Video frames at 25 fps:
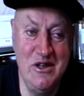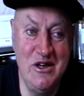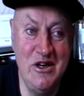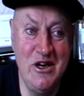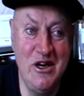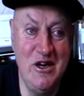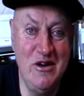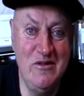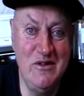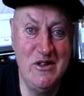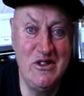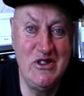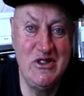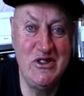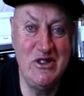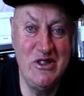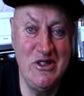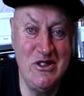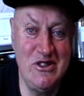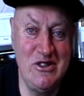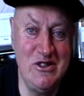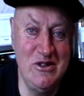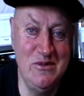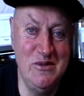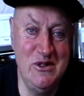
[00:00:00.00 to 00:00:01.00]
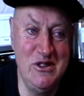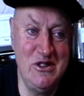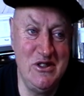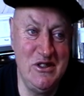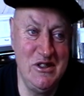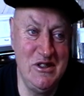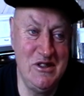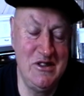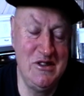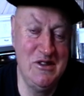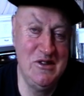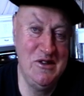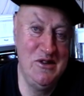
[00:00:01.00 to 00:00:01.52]
You know, the system is
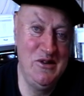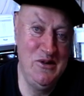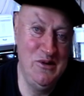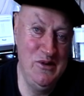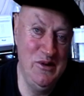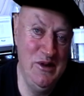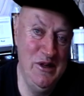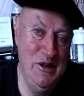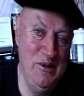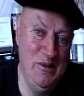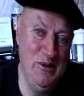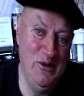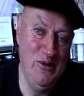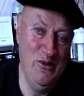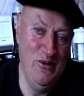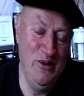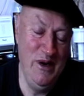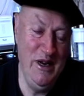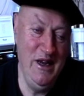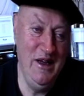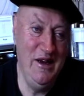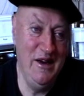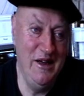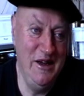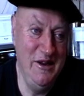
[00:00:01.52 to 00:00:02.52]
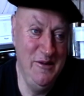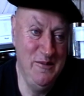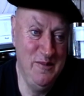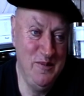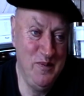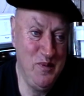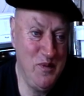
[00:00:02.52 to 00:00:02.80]
just incredible, really.